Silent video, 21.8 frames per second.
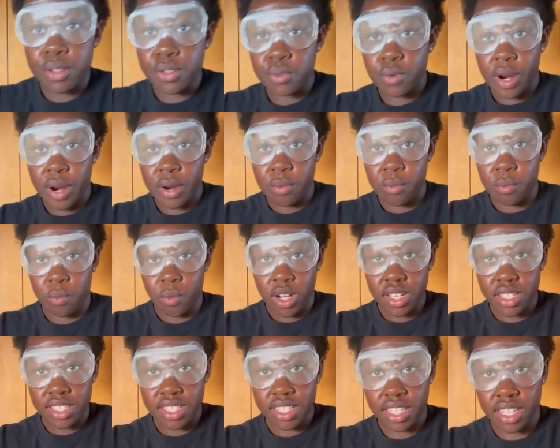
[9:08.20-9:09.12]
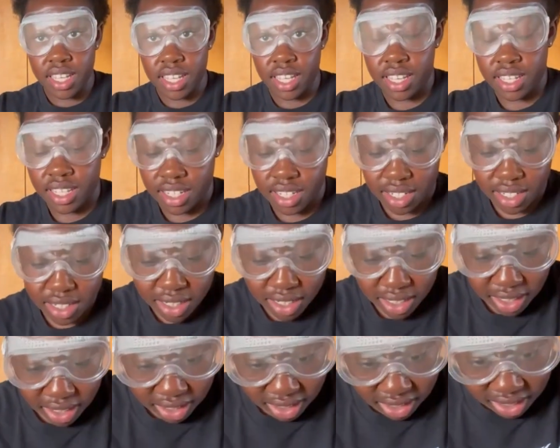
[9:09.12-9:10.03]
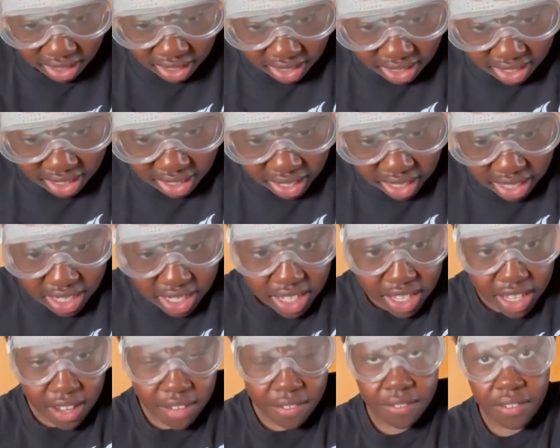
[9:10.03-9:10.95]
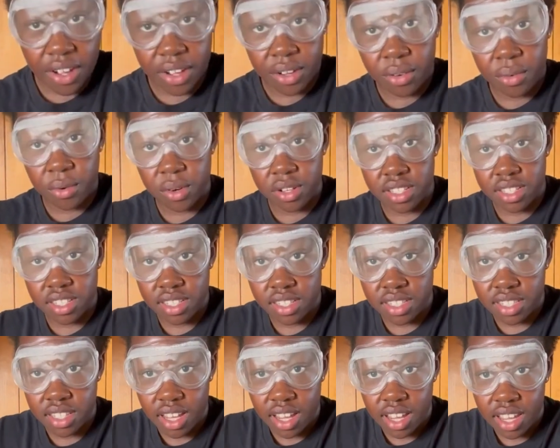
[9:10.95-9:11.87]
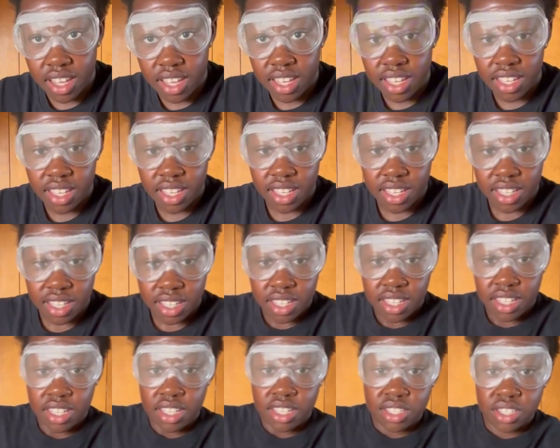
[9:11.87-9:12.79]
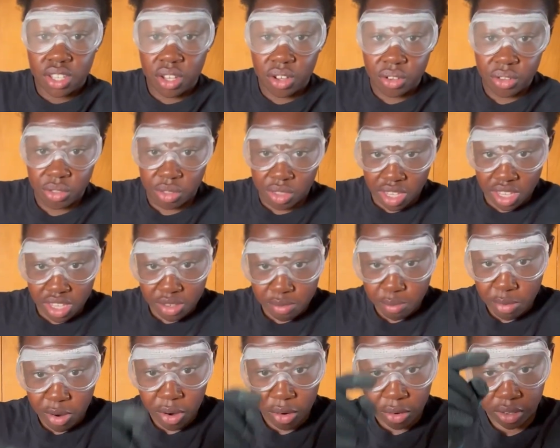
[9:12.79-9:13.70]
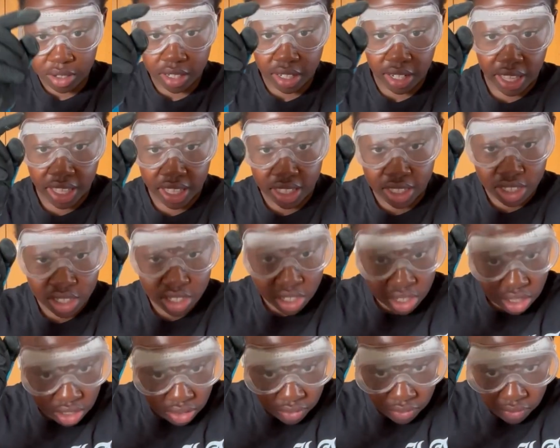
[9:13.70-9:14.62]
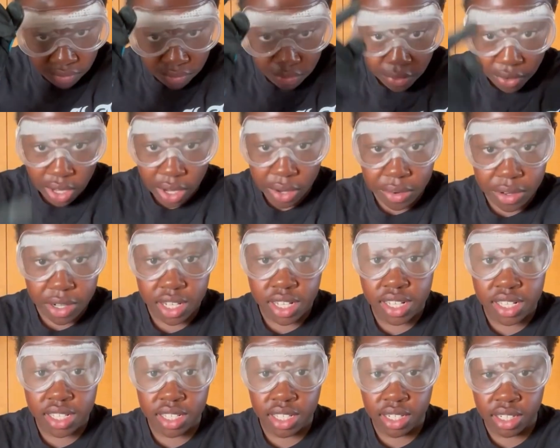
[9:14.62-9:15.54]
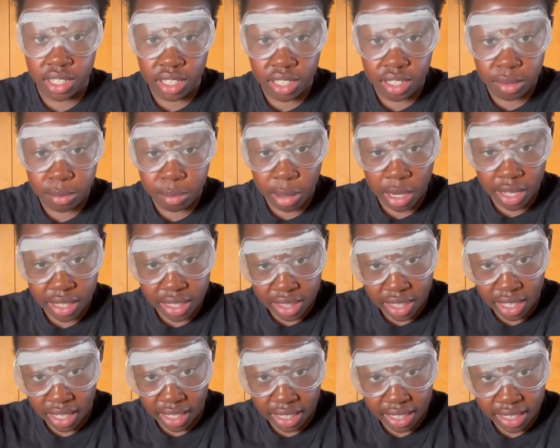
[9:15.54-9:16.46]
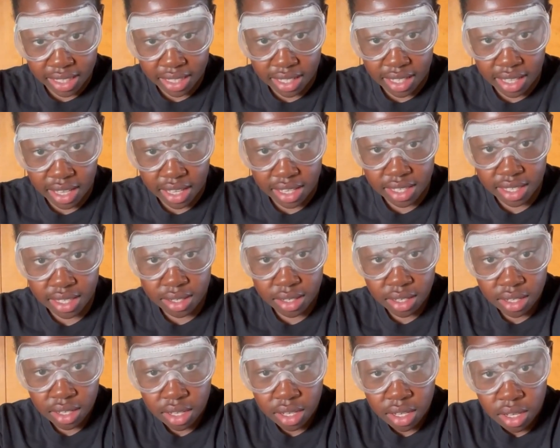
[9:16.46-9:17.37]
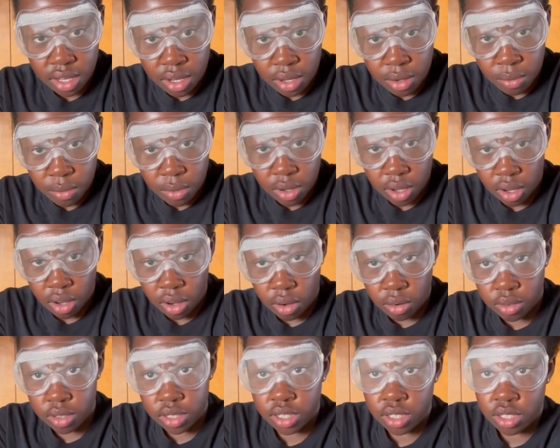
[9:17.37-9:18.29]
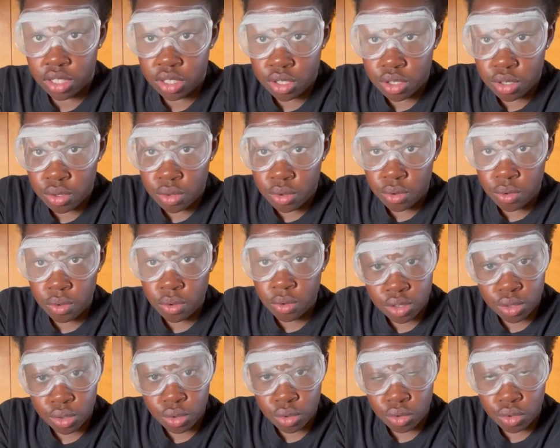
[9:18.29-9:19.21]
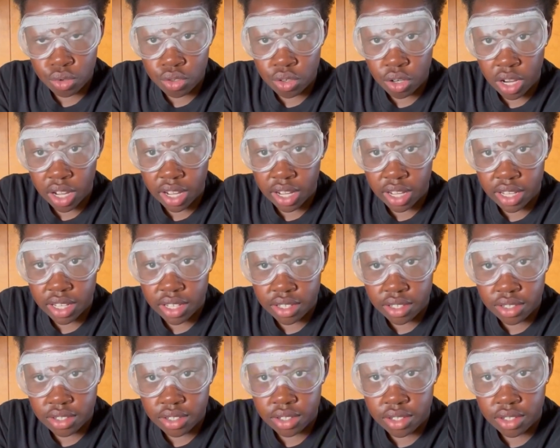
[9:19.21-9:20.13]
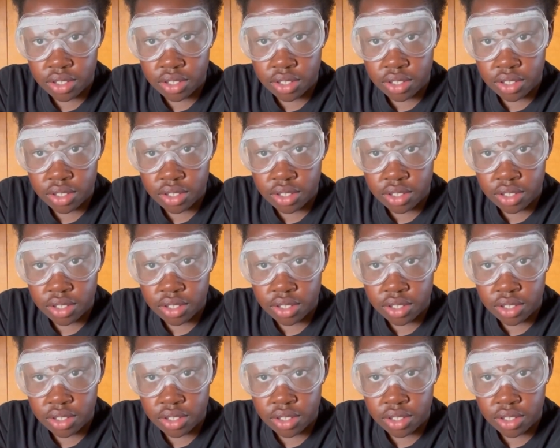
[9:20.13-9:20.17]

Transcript: right once again because I did find quartz inside. So this broke like very easily, probably the easiest with only two tries.